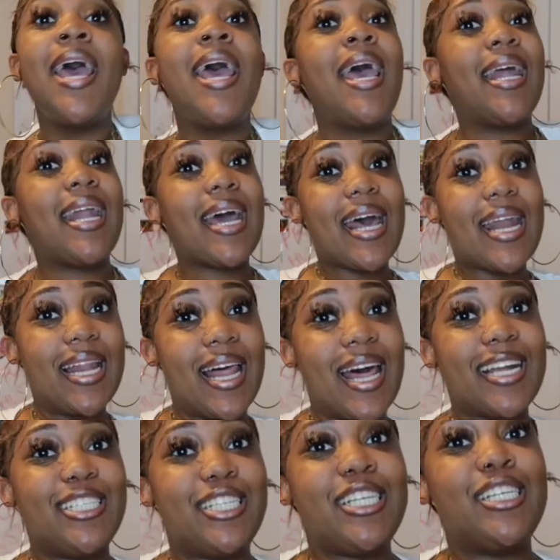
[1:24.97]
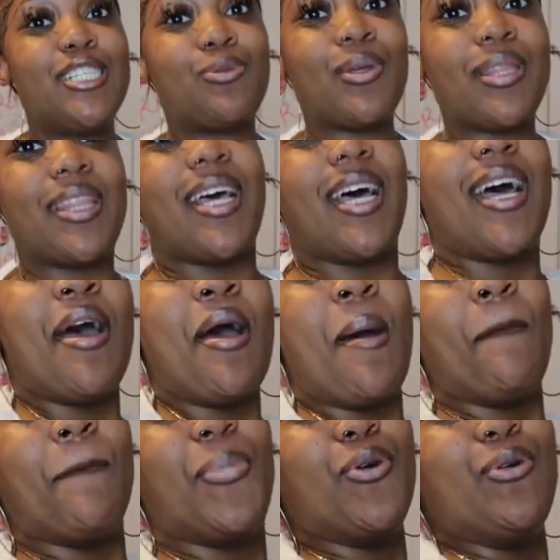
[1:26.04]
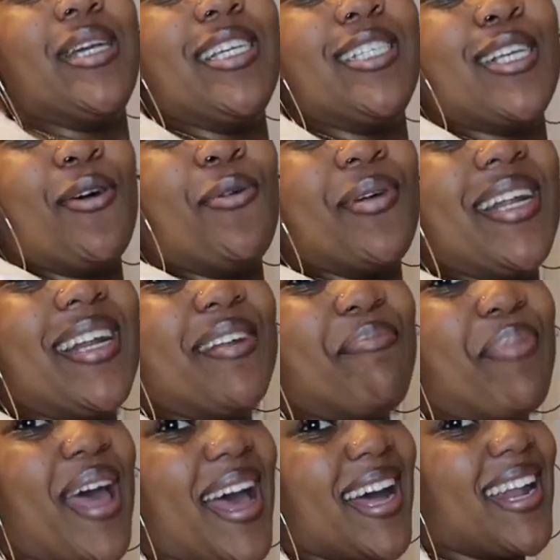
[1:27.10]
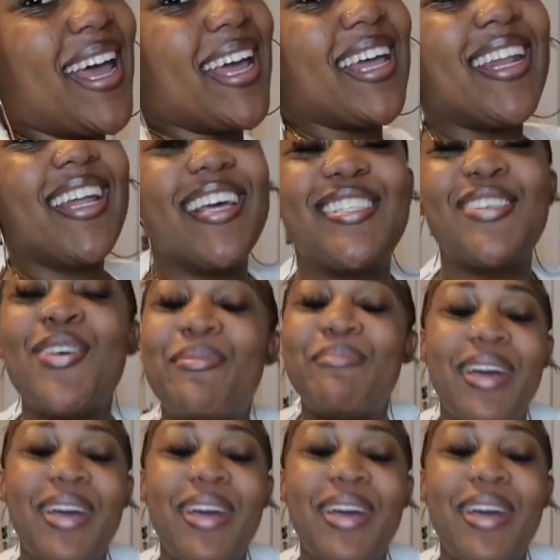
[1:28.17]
And I got a lot of jeans with the booty showing in the back. Like, it's...